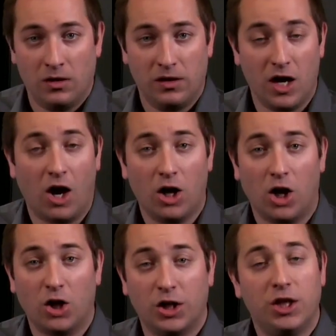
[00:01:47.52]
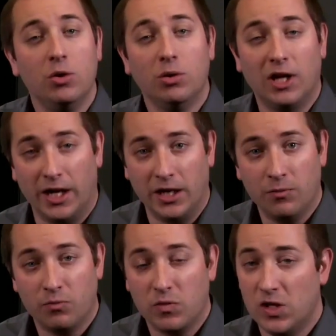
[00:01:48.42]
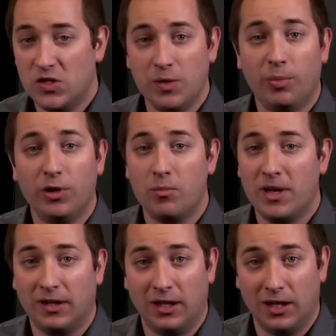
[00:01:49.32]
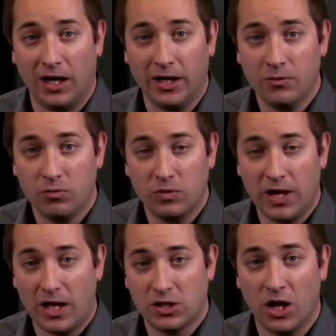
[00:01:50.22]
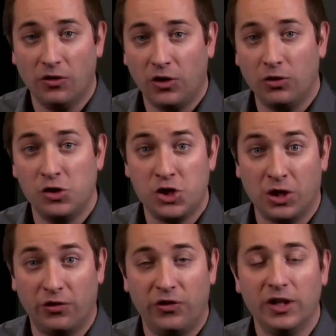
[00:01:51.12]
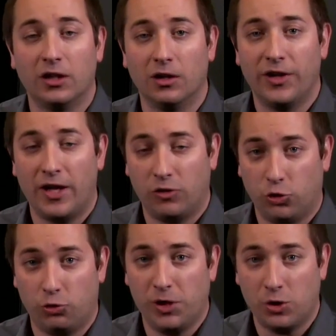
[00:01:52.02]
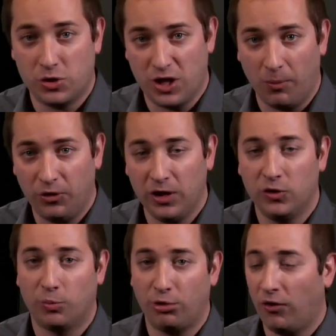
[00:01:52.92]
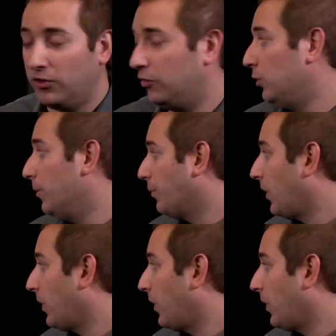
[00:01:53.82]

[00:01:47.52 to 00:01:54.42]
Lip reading: The RRQ line is simply a metal line that contains a digital signal that triggers something in the processor.